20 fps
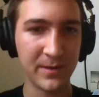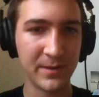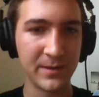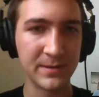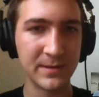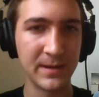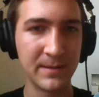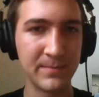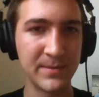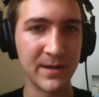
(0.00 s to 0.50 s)
the
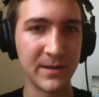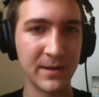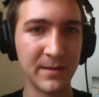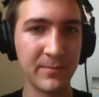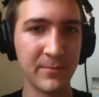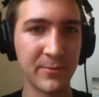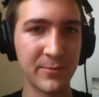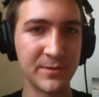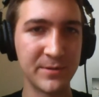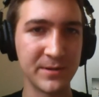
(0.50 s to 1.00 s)
same time,
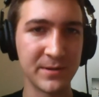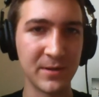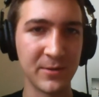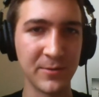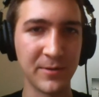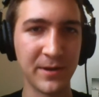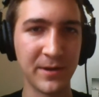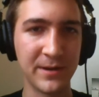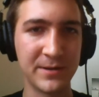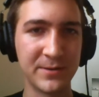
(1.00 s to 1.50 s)
or just
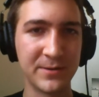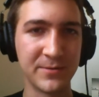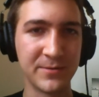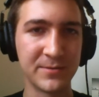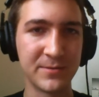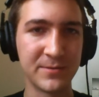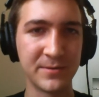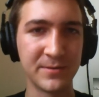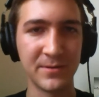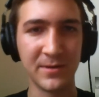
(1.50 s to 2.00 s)
locations
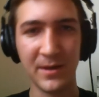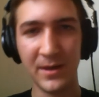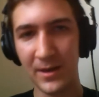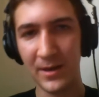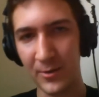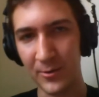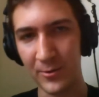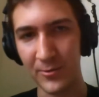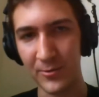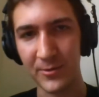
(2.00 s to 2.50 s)

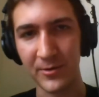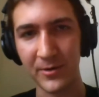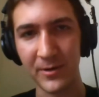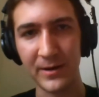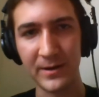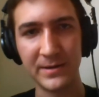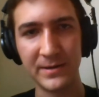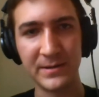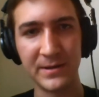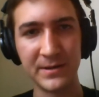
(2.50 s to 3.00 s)
or
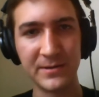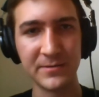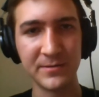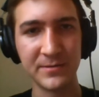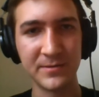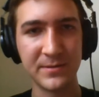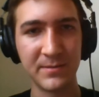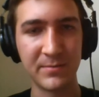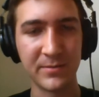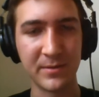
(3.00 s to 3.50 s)

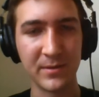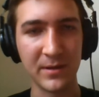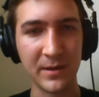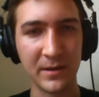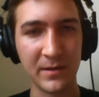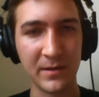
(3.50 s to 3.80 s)
organizations separately?